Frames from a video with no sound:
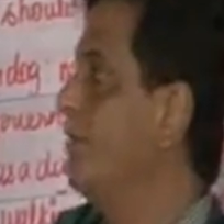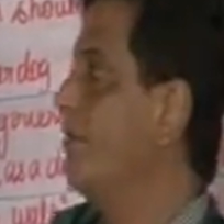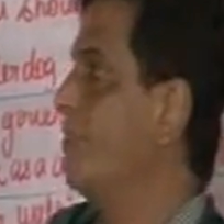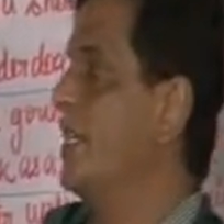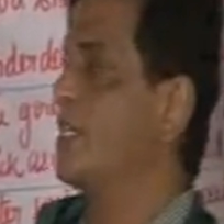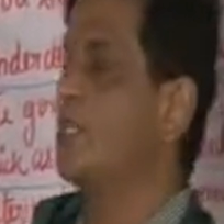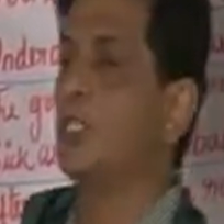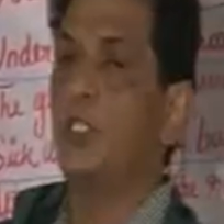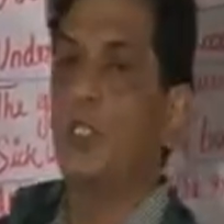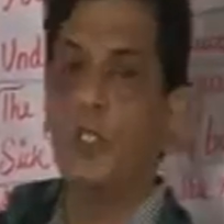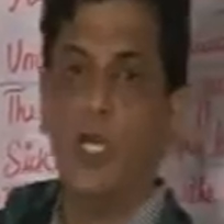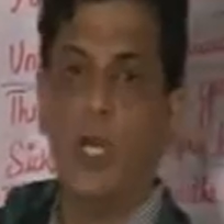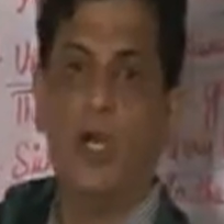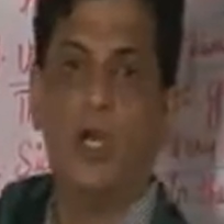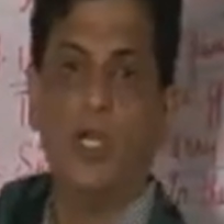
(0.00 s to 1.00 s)
friends, do
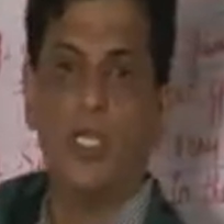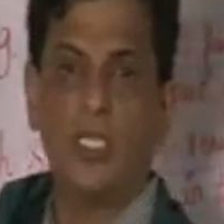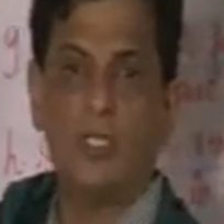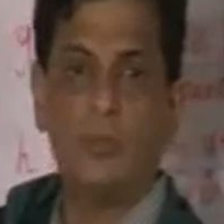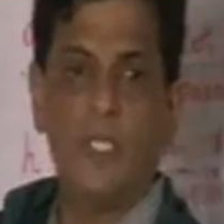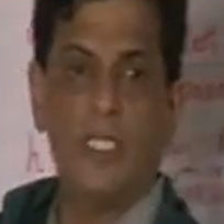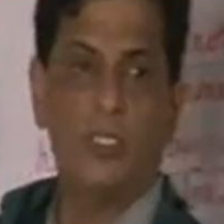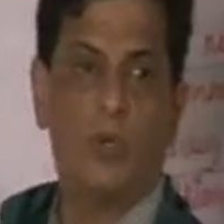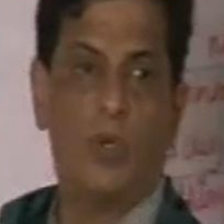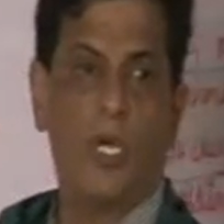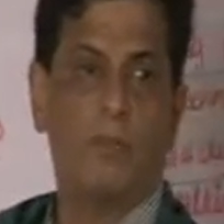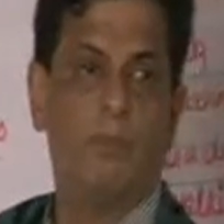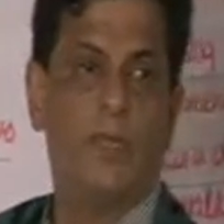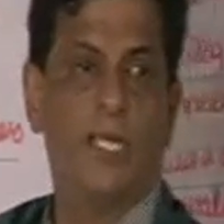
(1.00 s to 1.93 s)
the honors means what?